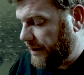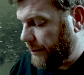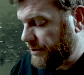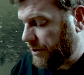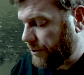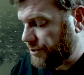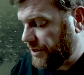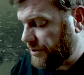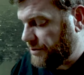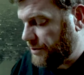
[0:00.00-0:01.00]
It was all she
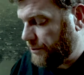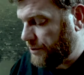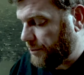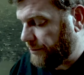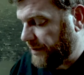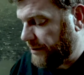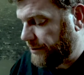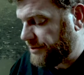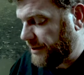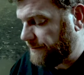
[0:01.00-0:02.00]
could do to prevent
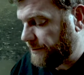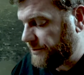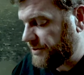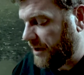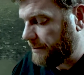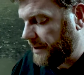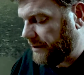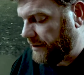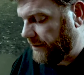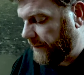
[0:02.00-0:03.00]
herself from
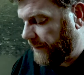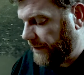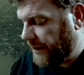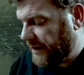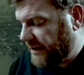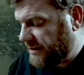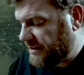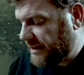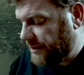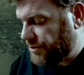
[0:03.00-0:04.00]
sobbing.
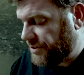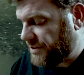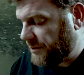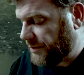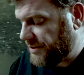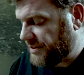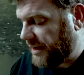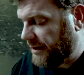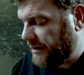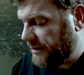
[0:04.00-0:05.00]
Instead, she simply
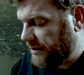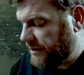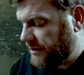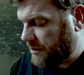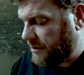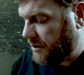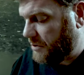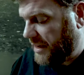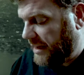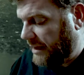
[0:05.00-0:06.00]
said,
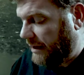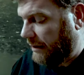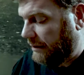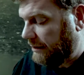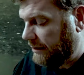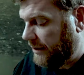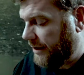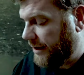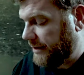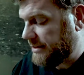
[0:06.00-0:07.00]
"Go to hell,"
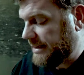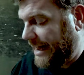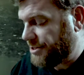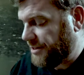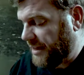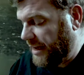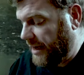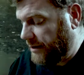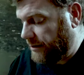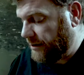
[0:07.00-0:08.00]
and snatched at the
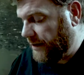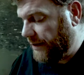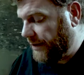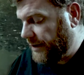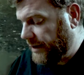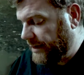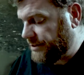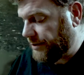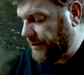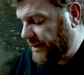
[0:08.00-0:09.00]
handle. It
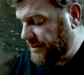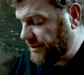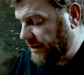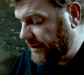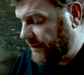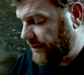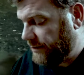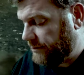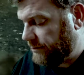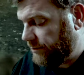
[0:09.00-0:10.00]
turned easily.
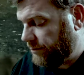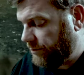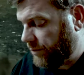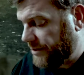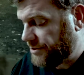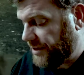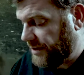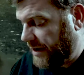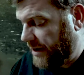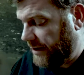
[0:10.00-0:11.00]
Why should it
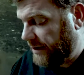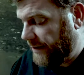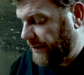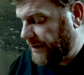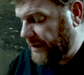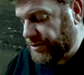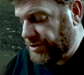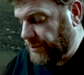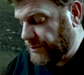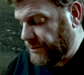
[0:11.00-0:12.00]
not? Yet
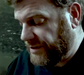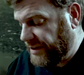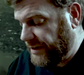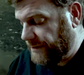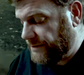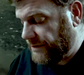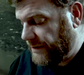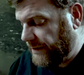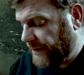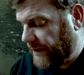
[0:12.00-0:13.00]
she was relieved,
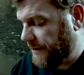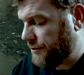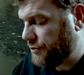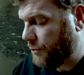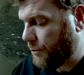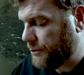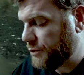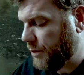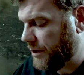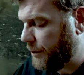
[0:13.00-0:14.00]
and the door
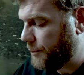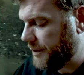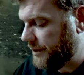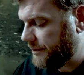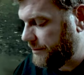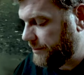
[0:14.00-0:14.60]
swung open.